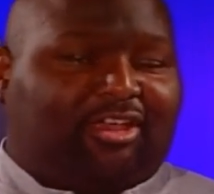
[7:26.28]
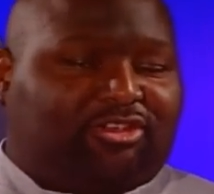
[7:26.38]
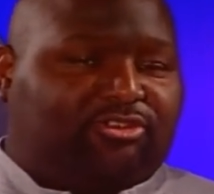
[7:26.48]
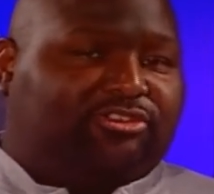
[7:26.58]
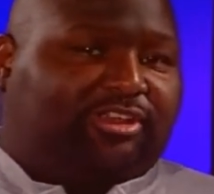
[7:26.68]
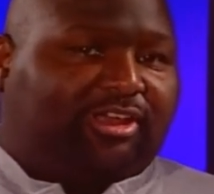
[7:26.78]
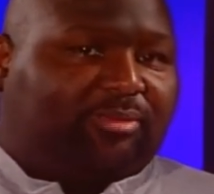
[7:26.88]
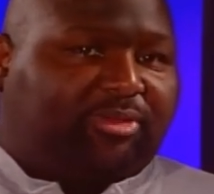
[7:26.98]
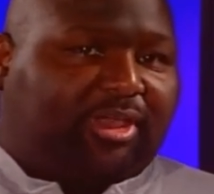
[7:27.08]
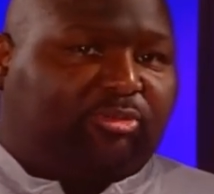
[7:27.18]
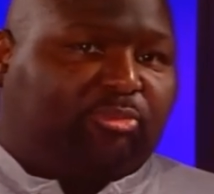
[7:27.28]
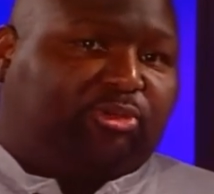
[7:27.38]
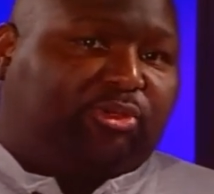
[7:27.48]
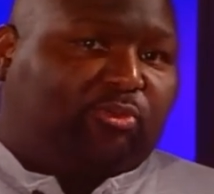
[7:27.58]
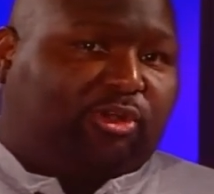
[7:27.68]
you're usually going to be able to
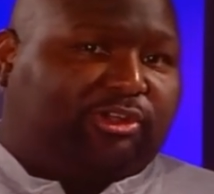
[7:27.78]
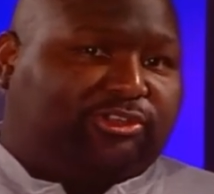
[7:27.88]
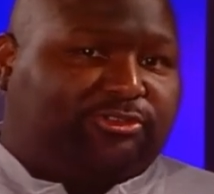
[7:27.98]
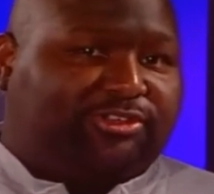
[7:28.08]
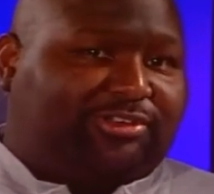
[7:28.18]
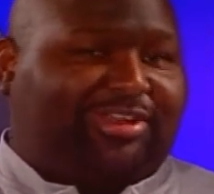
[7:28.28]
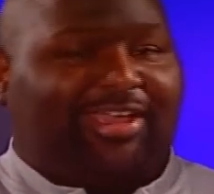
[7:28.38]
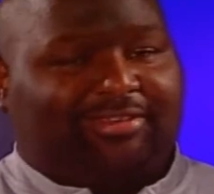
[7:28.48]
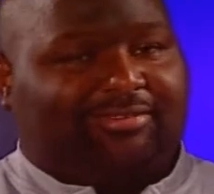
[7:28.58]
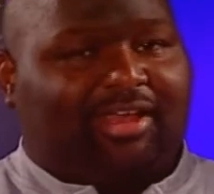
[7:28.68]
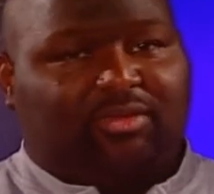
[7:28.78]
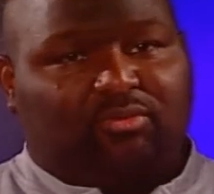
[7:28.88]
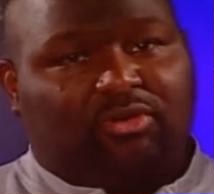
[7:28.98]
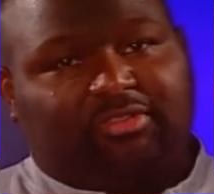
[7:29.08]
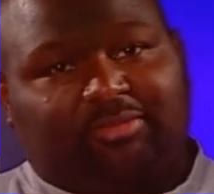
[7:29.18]
put 1 or 2 in your deck. It's not even
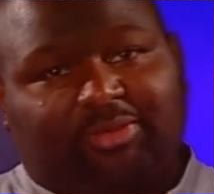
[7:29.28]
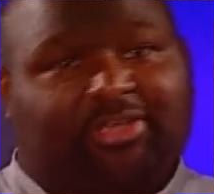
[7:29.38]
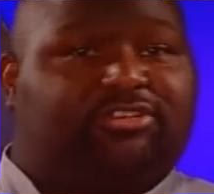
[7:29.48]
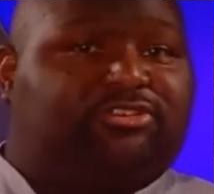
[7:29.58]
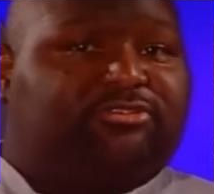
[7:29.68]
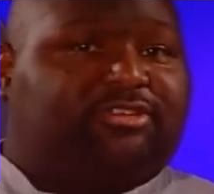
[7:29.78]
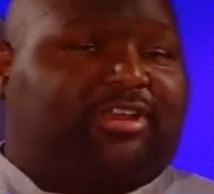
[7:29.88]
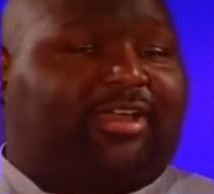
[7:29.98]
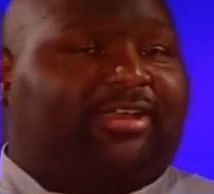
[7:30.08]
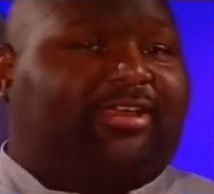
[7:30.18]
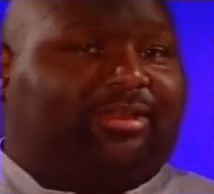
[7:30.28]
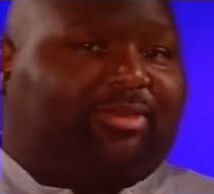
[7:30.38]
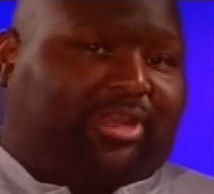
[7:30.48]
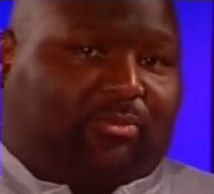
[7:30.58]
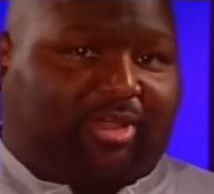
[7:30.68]
worth it because you're usually not going to get them
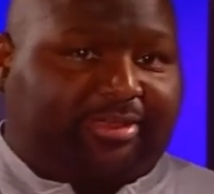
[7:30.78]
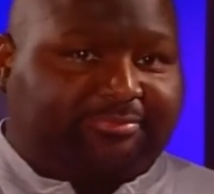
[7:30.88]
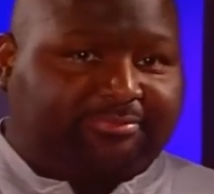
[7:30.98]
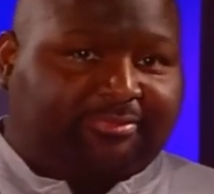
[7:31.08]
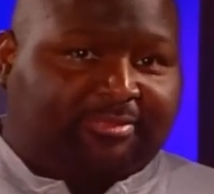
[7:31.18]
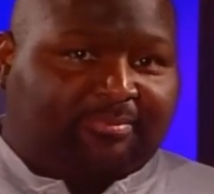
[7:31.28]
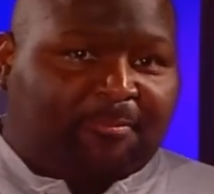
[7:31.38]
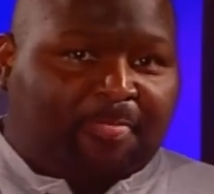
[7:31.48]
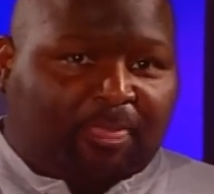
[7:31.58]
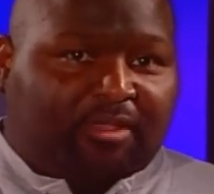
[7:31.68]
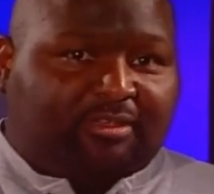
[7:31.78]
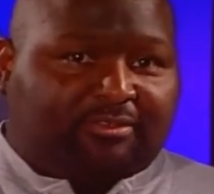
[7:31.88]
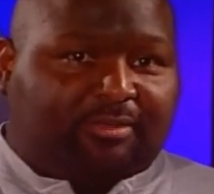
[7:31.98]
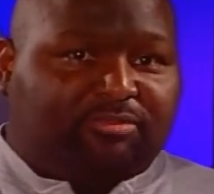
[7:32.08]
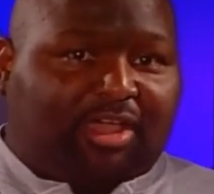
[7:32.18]
anyway.
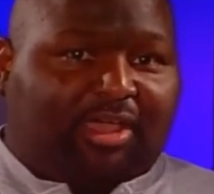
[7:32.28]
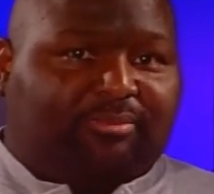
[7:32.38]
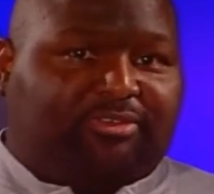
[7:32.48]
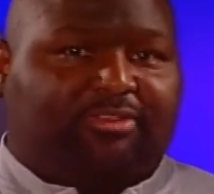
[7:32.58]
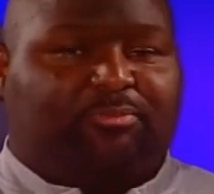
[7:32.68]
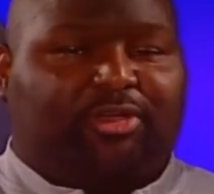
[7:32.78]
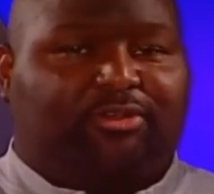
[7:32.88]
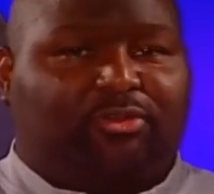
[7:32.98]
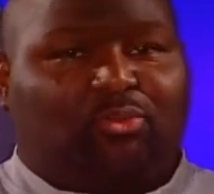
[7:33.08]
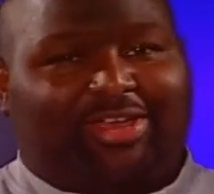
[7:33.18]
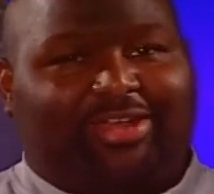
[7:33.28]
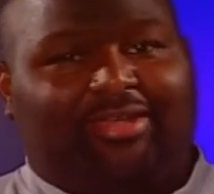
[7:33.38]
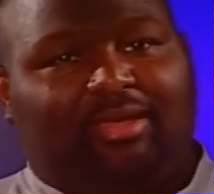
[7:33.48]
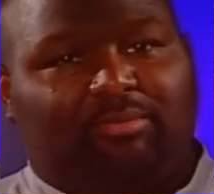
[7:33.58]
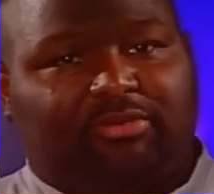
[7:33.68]
Sometimes it's better to win
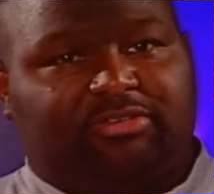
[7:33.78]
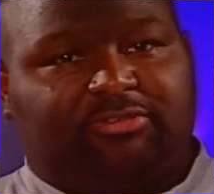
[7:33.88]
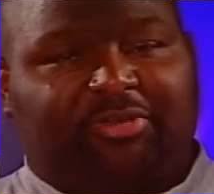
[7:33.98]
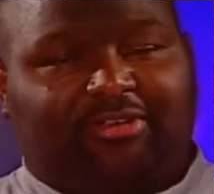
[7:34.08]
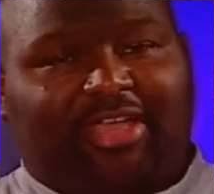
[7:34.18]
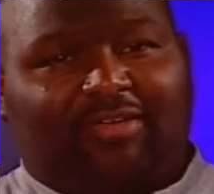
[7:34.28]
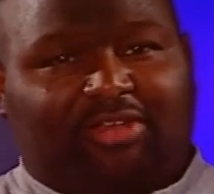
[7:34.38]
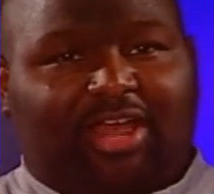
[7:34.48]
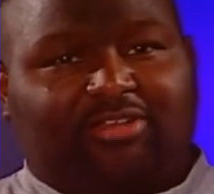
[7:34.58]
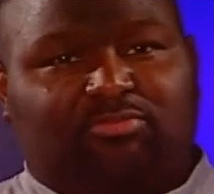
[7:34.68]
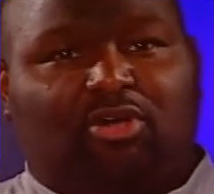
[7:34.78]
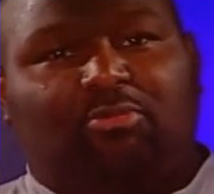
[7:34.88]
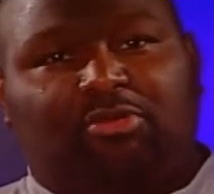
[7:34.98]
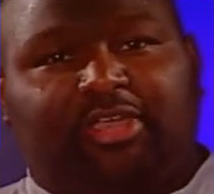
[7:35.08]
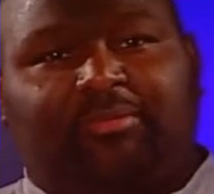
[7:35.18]
in numbers. It's better to have a lot of
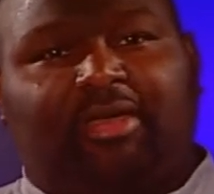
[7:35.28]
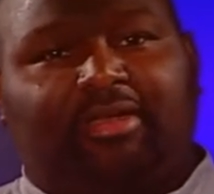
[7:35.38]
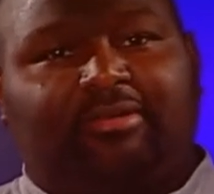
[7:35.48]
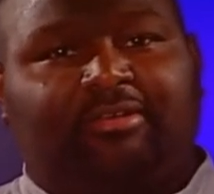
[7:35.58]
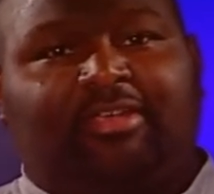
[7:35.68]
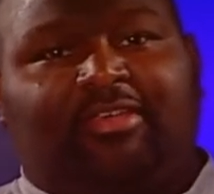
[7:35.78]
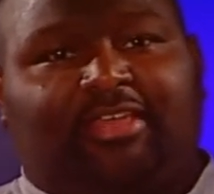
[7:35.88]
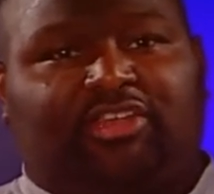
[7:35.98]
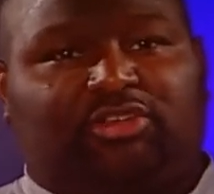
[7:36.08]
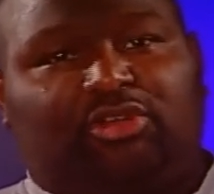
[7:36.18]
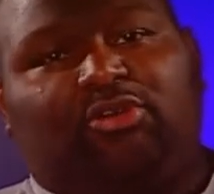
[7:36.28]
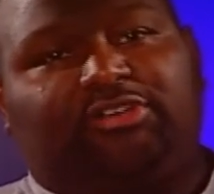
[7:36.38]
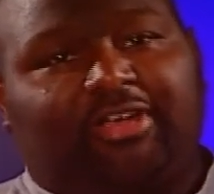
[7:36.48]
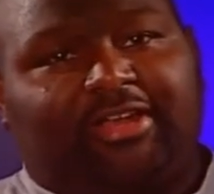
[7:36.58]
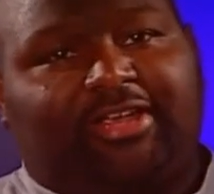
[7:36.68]
small Pokemon that you know
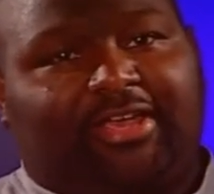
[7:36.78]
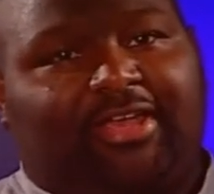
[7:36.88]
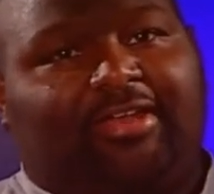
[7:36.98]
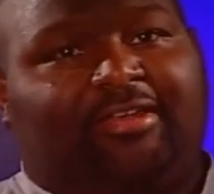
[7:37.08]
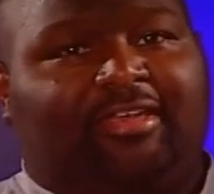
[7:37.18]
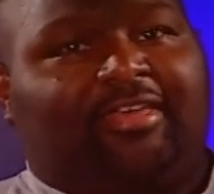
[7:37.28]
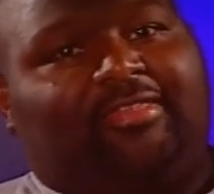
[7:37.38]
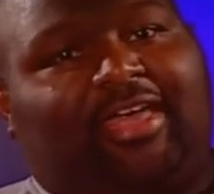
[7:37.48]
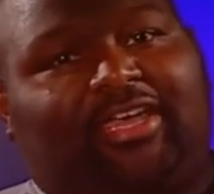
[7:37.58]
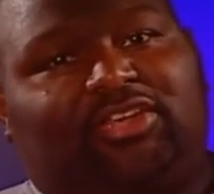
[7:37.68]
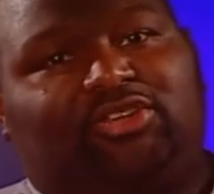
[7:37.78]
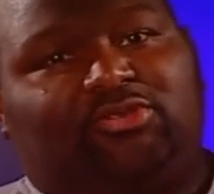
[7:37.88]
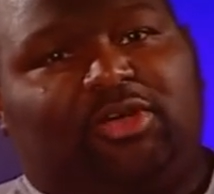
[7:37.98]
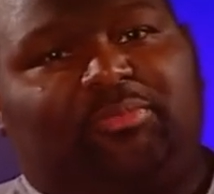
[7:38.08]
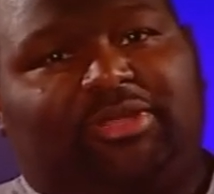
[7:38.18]
you're going to get that can
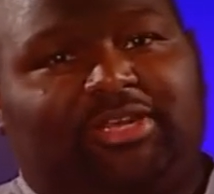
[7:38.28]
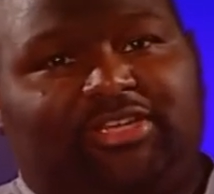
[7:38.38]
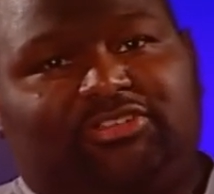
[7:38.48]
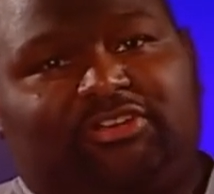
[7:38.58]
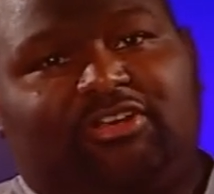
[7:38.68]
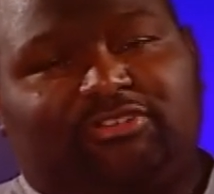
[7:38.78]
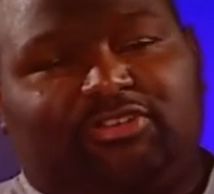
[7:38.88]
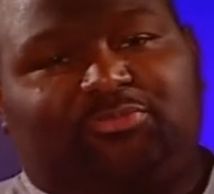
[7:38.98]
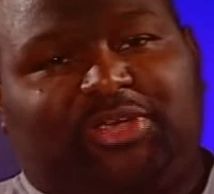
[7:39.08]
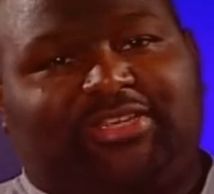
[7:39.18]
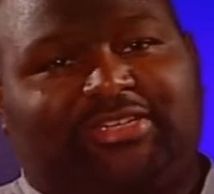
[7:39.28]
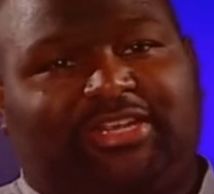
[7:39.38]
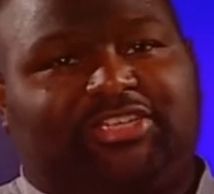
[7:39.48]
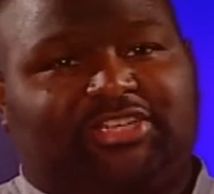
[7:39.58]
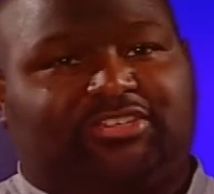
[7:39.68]
do abilities. Charizard is
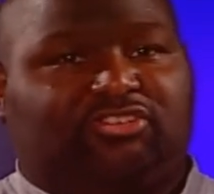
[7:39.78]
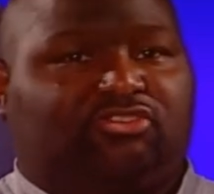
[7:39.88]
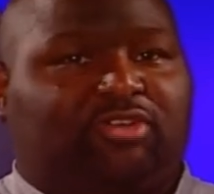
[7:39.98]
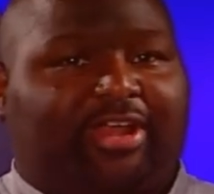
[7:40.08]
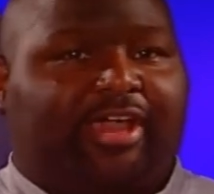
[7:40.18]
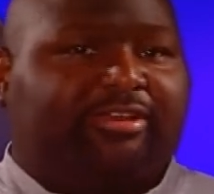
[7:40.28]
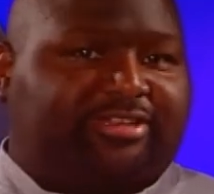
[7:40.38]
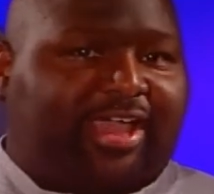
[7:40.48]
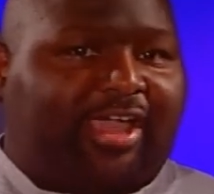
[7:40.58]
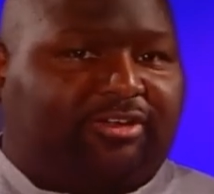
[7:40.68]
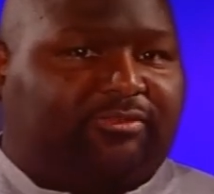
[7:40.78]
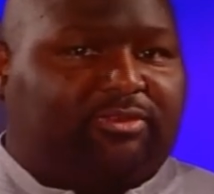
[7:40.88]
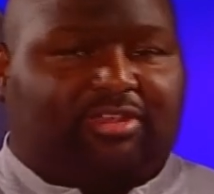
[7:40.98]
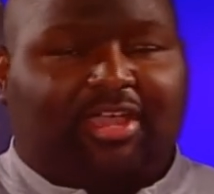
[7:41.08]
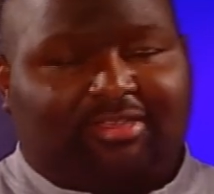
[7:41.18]
basically just a straight out attacker. If
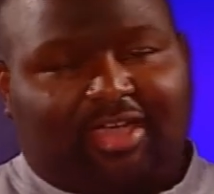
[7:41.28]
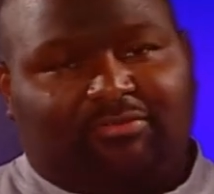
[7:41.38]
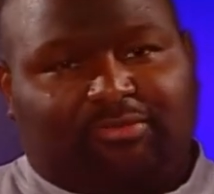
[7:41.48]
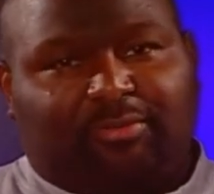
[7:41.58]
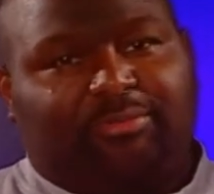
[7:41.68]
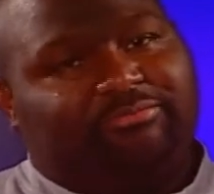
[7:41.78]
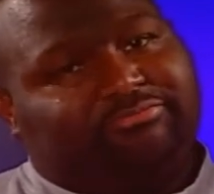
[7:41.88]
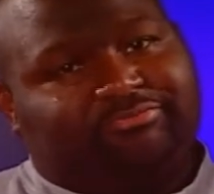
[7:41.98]
you take that from him,